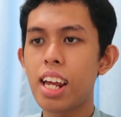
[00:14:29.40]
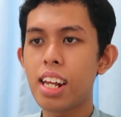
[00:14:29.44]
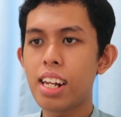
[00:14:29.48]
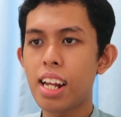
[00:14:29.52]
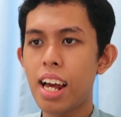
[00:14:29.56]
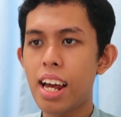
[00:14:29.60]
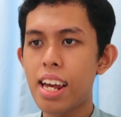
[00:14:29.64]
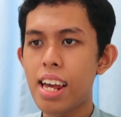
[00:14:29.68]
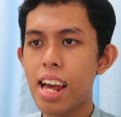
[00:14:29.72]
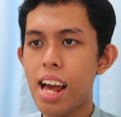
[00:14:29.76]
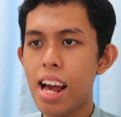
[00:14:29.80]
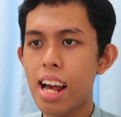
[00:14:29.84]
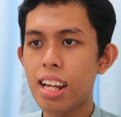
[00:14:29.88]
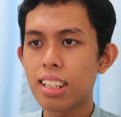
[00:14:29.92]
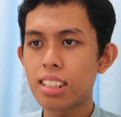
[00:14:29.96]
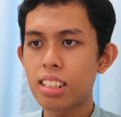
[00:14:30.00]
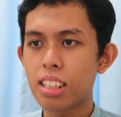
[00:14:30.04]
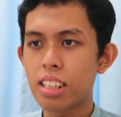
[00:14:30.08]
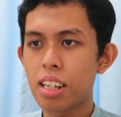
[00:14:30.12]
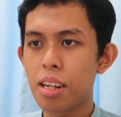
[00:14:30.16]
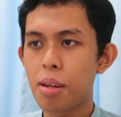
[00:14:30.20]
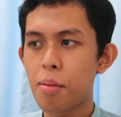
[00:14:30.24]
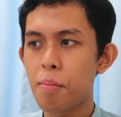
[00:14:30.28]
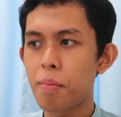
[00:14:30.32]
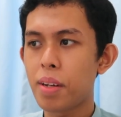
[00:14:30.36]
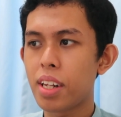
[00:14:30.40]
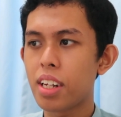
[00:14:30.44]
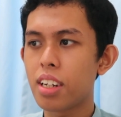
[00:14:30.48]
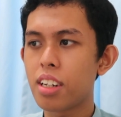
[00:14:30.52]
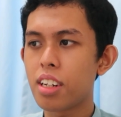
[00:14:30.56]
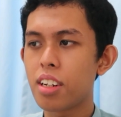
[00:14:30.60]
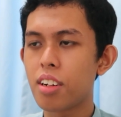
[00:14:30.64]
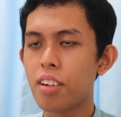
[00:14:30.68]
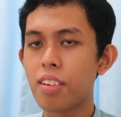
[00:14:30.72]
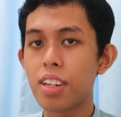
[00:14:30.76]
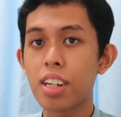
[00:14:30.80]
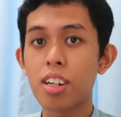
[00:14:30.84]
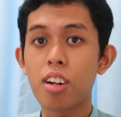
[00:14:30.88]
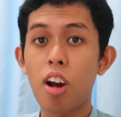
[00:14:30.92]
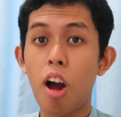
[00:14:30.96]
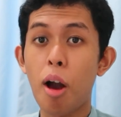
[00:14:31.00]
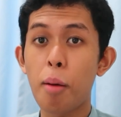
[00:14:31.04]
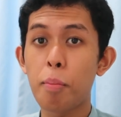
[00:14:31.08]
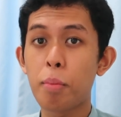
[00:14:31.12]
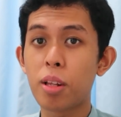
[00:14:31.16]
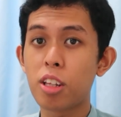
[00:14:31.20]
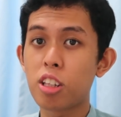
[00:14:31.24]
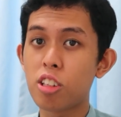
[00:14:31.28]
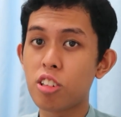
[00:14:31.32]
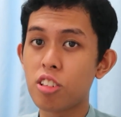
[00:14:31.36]
then I asked him the career
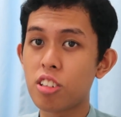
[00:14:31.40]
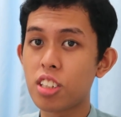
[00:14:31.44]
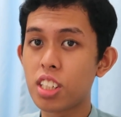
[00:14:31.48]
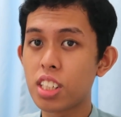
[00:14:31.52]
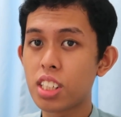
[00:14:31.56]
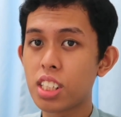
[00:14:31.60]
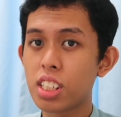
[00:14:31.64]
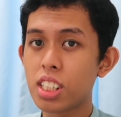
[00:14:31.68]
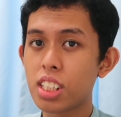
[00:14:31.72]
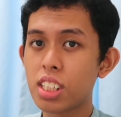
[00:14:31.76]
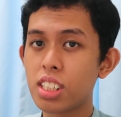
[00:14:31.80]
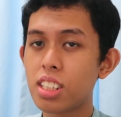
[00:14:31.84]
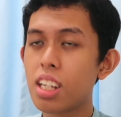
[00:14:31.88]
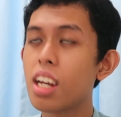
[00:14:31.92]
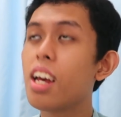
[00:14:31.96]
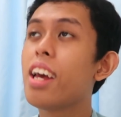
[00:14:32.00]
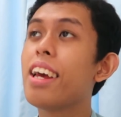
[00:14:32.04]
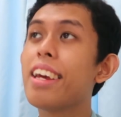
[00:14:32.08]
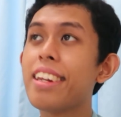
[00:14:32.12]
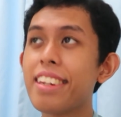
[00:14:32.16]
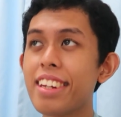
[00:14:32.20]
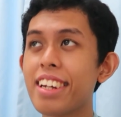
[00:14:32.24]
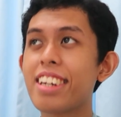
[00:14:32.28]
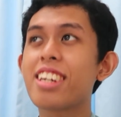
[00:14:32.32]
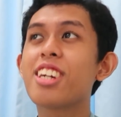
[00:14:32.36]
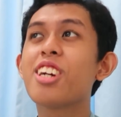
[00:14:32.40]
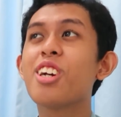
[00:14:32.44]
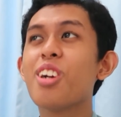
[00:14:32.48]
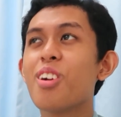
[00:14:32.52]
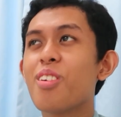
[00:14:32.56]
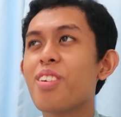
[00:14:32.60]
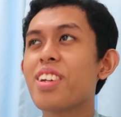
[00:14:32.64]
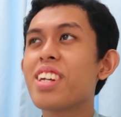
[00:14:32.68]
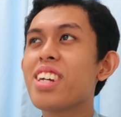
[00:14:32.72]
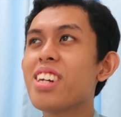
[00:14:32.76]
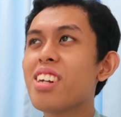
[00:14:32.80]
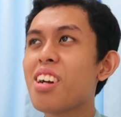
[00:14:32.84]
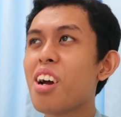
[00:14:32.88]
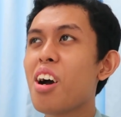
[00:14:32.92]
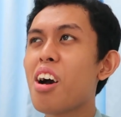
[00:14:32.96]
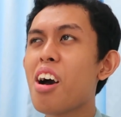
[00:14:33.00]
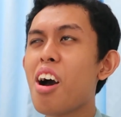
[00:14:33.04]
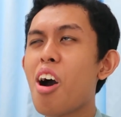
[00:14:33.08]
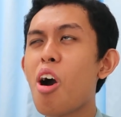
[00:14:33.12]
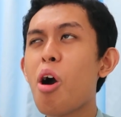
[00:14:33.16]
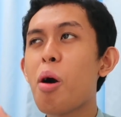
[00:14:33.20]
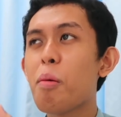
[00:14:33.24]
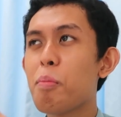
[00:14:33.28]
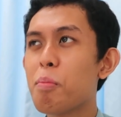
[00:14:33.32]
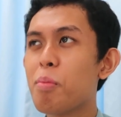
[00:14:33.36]
opportunities. The career
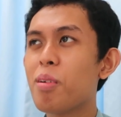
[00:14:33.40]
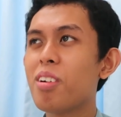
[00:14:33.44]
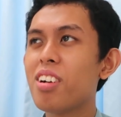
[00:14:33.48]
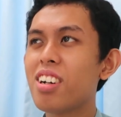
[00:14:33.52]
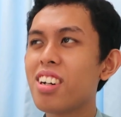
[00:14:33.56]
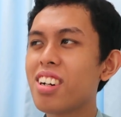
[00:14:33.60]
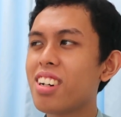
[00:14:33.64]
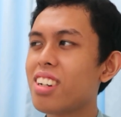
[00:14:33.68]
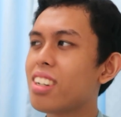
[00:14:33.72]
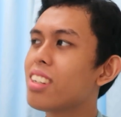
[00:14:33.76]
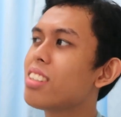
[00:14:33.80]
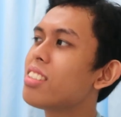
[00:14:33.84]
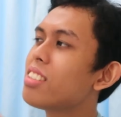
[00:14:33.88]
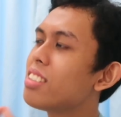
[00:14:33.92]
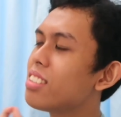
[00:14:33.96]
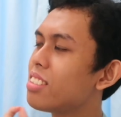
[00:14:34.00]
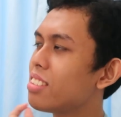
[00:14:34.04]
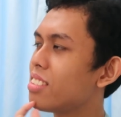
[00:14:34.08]
opportunities.